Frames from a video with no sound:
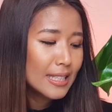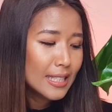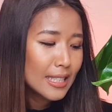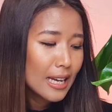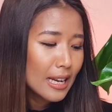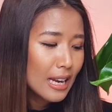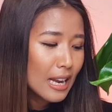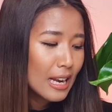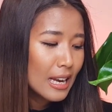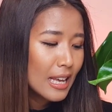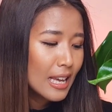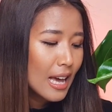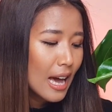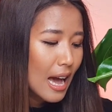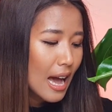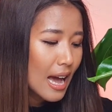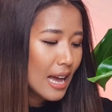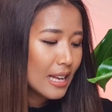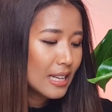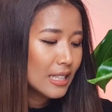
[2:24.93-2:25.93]
suddenly
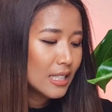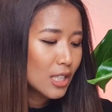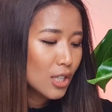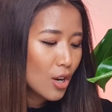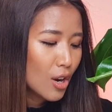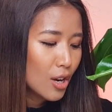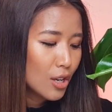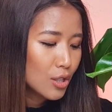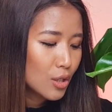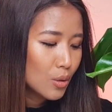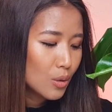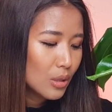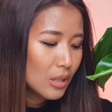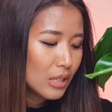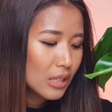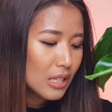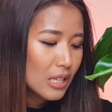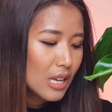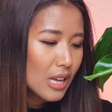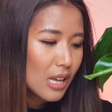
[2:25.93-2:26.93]
I started to
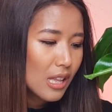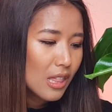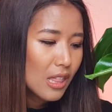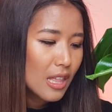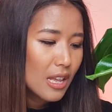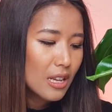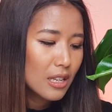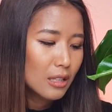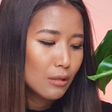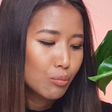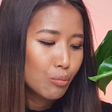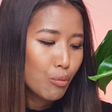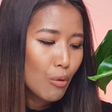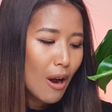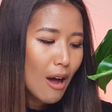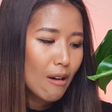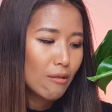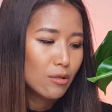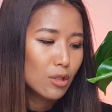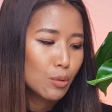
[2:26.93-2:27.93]
see this
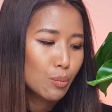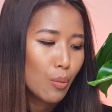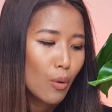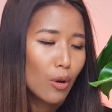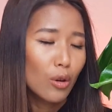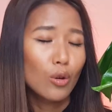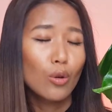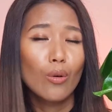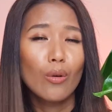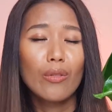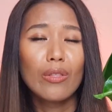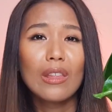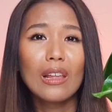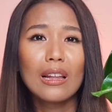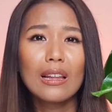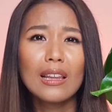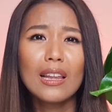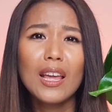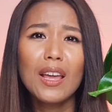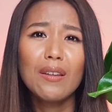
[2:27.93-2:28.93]
brown spot on the
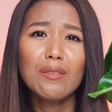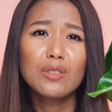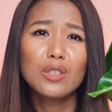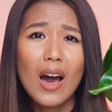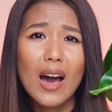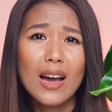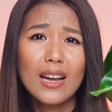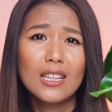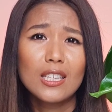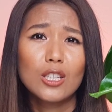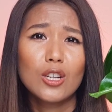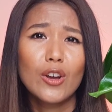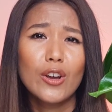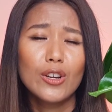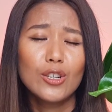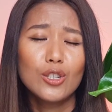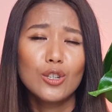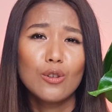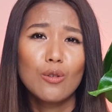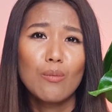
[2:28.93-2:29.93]
leaves. I
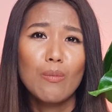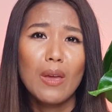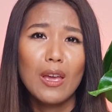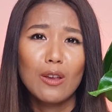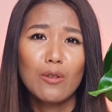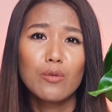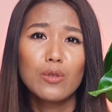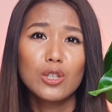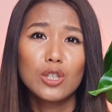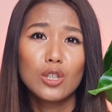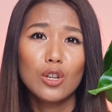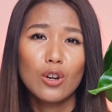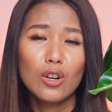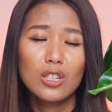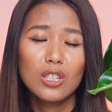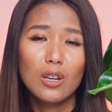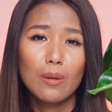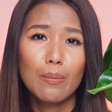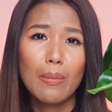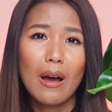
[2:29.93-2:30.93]
started to make
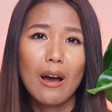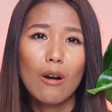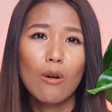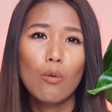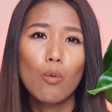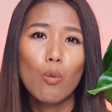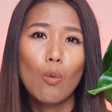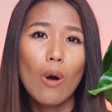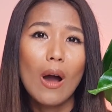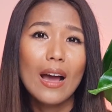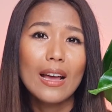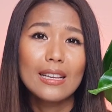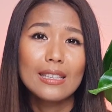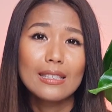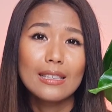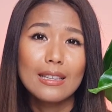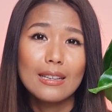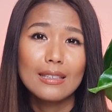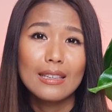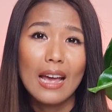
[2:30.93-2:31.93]
research about why is
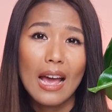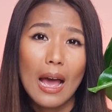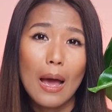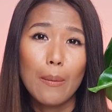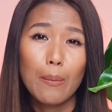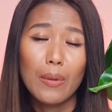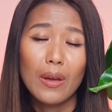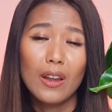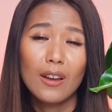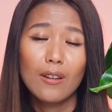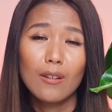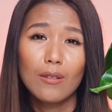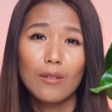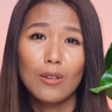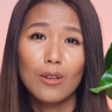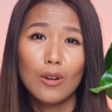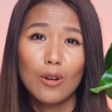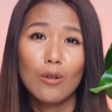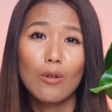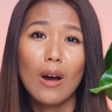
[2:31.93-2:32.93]
this happen.
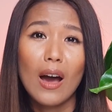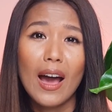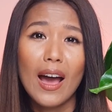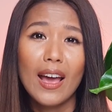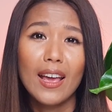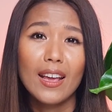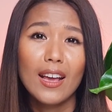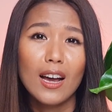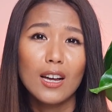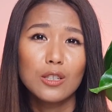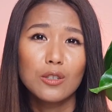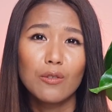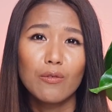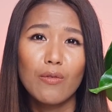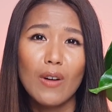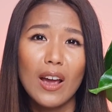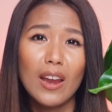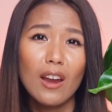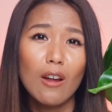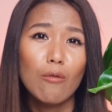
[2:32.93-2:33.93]
You know, I got to
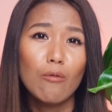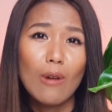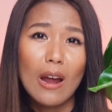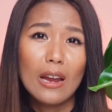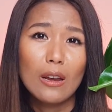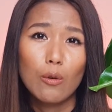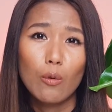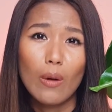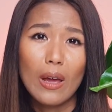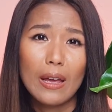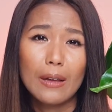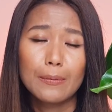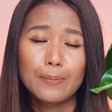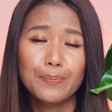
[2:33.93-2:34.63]
find out right away.